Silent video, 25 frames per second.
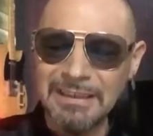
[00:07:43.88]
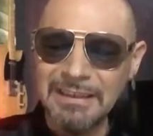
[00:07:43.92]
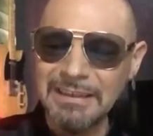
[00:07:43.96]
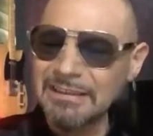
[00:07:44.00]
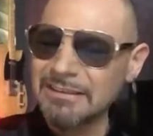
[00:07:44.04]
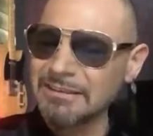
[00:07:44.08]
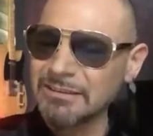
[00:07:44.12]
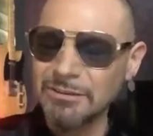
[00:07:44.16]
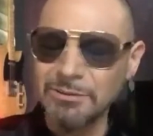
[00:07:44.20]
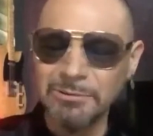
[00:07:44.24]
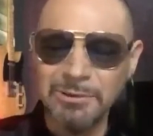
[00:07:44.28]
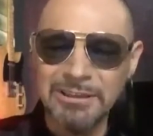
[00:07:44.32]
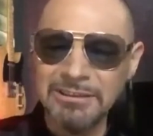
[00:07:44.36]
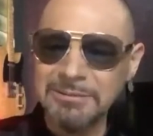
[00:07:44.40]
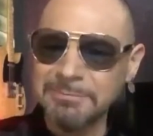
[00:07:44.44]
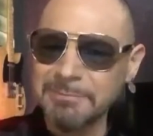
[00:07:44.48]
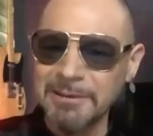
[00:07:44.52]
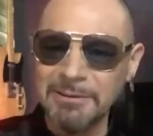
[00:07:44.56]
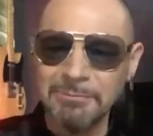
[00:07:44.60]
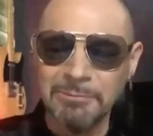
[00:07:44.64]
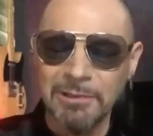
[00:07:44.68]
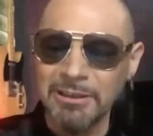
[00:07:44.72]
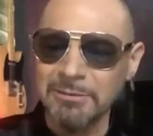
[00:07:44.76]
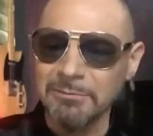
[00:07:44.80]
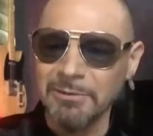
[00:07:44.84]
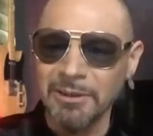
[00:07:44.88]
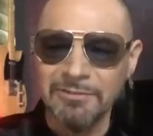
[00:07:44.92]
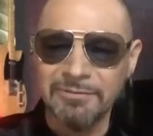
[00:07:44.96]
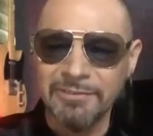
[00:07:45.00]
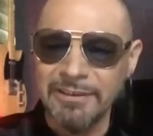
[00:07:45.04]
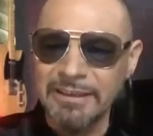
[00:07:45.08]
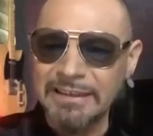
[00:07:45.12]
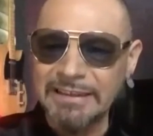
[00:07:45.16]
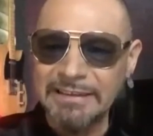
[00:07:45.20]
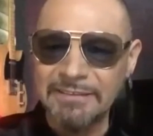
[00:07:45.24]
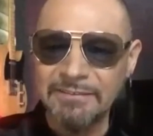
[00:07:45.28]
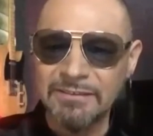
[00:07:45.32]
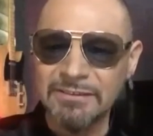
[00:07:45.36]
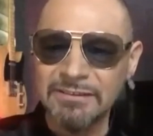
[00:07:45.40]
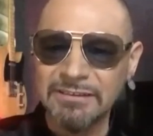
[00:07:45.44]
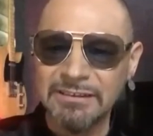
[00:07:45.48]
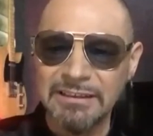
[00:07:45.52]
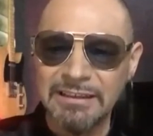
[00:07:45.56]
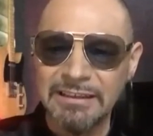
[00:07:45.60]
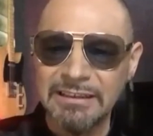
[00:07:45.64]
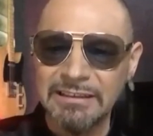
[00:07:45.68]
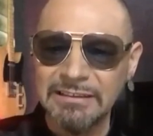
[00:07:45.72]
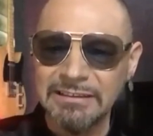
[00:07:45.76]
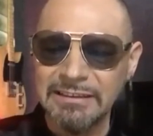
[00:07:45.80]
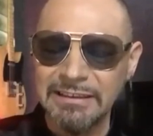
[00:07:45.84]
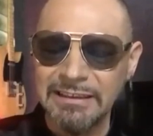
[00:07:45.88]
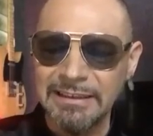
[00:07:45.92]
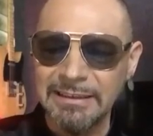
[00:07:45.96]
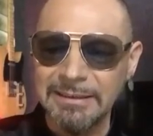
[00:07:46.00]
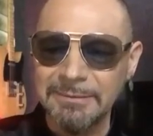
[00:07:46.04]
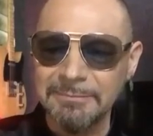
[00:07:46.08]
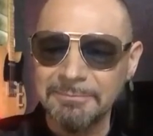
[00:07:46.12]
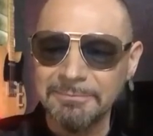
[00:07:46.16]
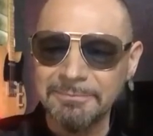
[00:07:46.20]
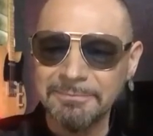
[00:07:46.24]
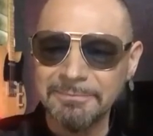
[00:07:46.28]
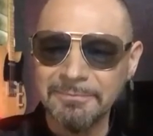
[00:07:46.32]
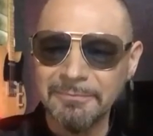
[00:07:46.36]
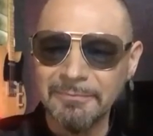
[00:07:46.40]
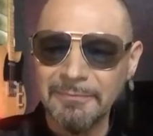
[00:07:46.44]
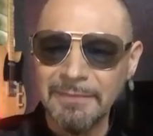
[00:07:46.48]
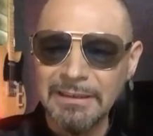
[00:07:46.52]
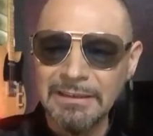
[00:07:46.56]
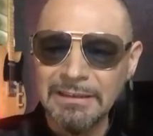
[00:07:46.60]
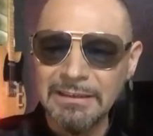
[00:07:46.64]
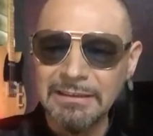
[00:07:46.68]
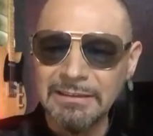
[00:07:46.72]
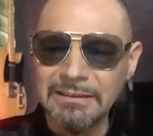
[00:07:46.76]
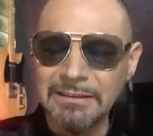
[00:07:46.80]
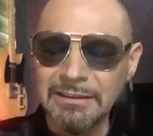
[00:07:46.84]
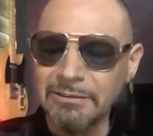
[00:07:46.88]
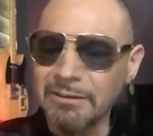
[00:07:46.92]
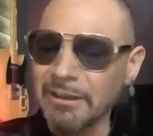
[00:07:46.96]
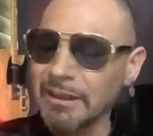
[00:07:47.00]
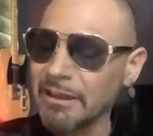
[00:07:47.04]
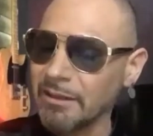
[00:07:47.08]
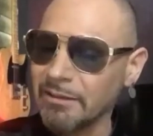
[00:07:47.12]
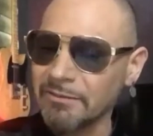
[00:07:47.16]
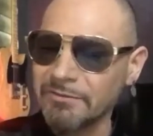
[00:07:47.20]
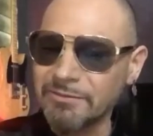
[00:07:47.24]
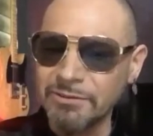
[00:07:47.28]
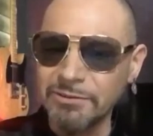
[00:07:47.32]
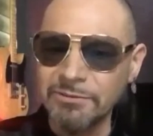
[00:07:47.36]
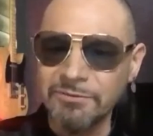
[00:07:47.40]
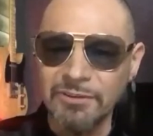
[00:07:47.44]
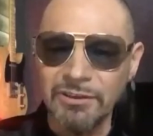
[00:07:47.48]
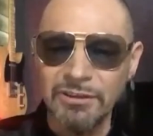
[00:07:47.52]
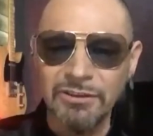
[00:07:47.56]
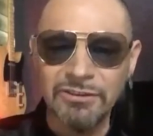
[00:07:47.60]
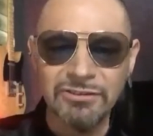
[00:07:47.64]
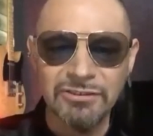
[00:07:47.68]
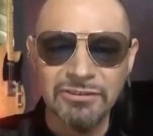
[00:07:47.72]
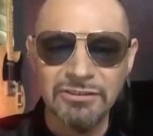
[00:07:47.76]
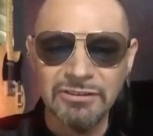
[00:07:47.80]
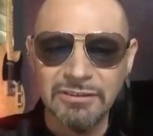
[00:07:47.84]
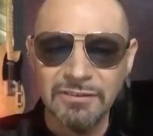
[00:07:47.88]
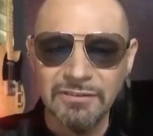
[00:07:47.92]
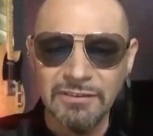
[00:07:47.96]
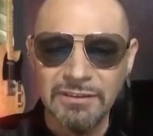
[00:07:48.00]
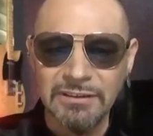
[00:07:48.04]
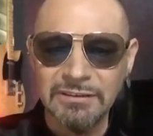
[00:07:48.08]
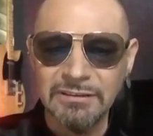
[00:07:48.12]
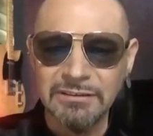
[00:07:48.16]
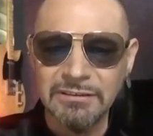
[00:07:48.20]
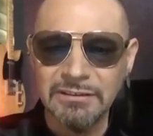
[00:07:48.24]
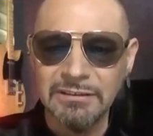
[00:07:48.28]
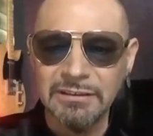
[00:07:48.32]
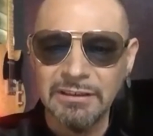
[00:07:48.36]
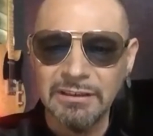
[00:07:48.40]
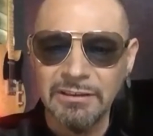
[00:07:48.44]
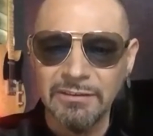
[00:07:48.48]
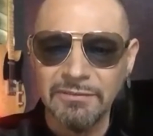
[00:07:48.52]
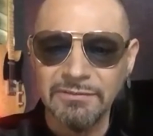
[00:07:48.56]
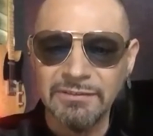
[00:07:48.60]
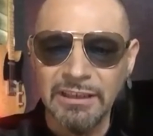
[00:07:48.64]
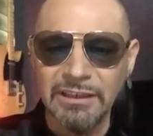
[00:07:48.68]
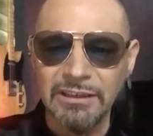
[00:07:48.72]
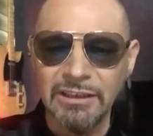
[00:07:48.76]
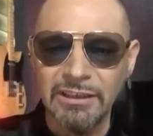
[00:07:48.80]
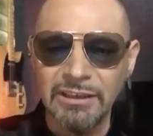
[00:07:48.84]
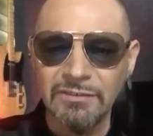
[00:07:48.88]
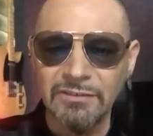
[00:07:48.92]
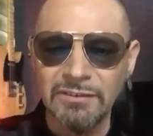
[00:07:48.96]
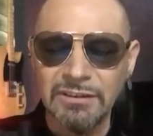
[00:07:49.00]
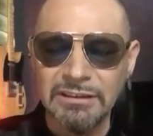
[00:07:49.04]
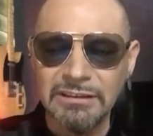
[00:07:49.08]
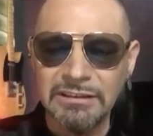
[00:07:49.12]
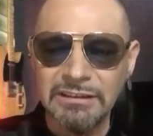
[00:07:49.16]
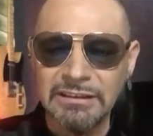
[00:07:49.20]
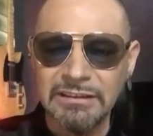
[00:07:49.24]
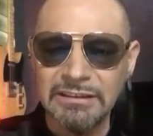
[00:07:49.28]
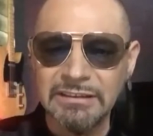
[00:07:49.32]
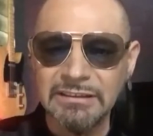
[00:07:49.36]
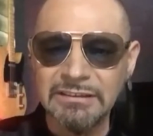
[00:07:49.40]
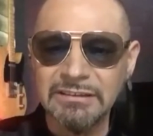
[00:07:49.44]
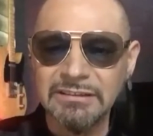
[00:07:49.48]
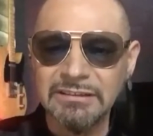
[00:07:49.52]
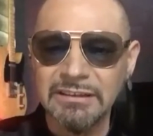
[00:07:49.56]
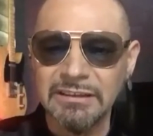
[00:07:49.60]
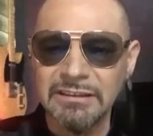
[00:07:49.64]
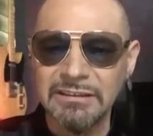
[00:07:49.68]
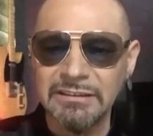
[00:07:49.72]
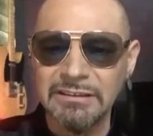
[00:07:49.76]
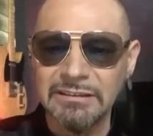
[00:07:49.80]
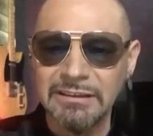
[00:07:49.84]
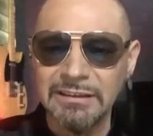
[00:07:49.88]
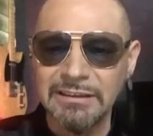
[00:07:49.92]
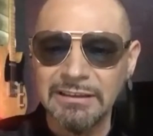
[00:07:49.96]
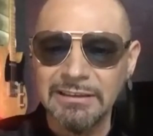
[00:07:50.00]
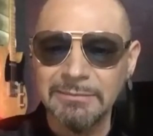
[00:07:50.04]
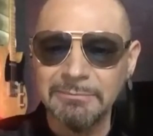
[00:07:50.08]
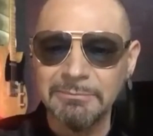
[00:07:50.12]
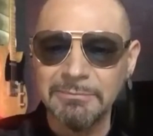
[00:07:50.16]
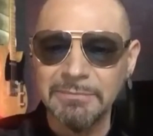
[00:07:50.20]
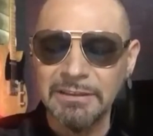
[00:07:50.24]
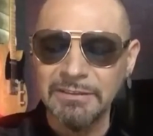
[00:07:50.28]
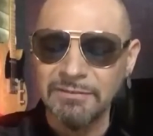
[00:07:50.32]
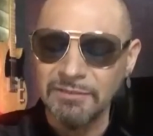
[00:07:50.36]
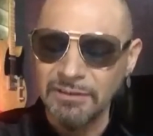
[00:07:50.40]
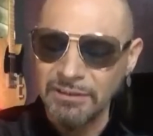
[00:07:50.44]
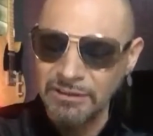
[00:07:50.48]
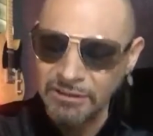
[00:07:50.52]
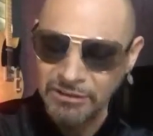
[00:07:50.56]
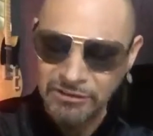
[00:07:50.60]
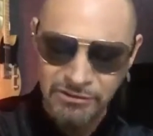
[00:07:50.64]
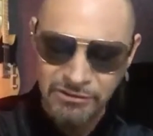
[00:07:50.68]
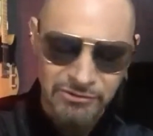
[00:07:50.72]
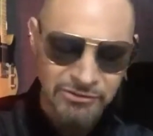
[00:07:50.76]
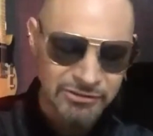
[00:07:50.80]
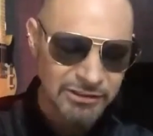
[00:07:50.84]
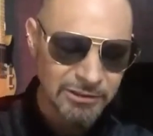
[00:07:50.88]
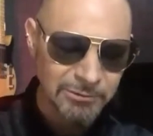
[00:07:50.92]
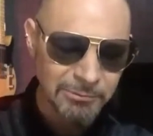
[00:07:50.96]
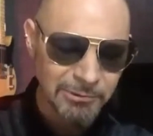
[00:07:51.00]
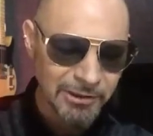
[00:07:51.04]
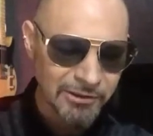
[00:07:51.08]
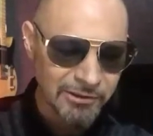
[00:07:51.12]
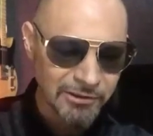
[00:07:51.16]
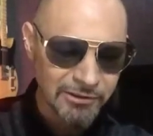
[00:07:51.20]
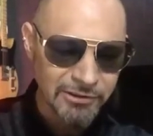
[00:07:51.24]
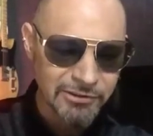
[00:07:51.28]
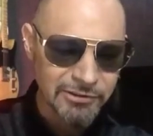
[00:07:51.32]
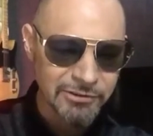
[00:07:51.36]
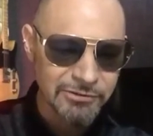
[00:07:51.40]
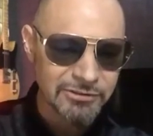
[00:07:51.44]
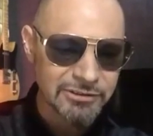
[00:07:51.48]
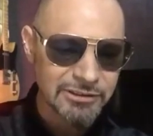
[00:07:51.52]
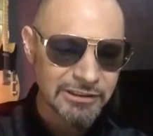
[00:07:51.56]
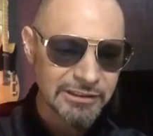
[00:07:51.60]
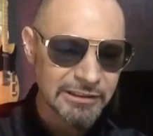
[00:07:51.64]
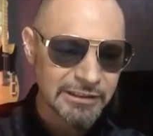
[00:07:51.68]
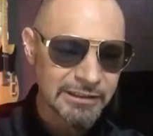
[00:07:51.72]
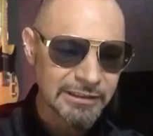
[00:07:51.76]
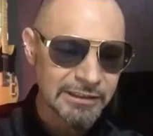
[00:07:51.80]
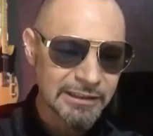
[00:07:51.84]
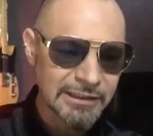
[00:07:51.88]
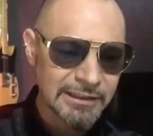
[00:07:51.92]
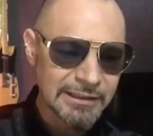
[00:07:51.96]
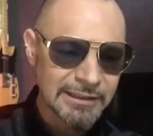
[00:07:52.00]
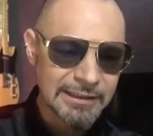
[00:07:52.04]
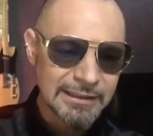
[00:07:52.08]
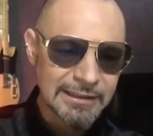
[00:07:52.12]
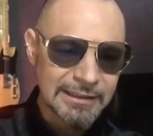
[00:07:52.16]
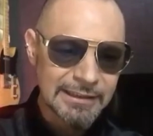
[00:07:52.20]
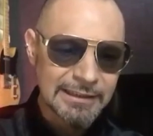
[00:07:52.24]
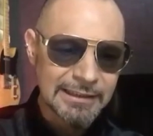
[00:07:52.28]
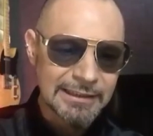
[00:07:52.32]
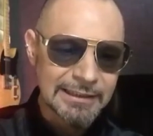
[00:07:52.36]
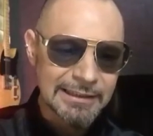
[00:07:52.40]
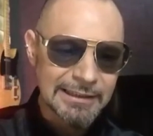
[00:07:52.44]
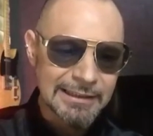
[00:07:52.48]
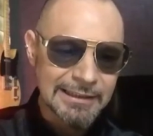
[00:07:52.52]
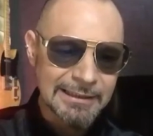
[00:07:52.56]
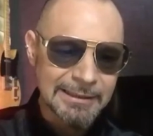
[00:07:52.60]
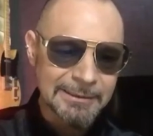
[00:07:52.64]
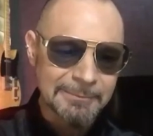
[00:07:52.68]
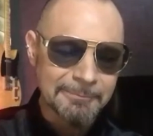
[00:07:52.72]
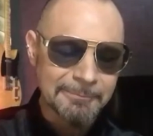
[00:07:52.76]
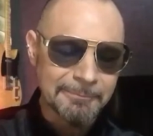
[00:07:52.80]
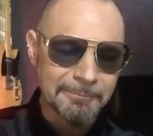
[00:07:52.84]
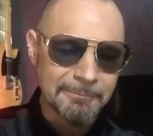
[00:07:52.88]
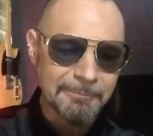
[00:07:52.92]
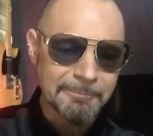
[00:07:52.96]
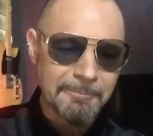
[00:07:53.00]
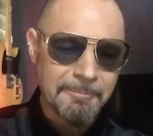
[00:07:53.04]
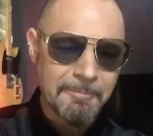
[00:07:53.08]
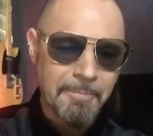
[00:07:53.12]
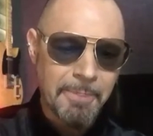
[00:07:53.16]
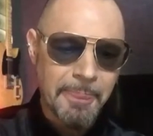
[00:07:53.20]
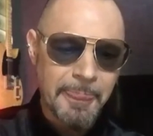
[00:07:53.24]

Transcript: It's always been one of my faves, and there are a few versions of it that I've done over the years, and even the acoustic one on Acoustica. And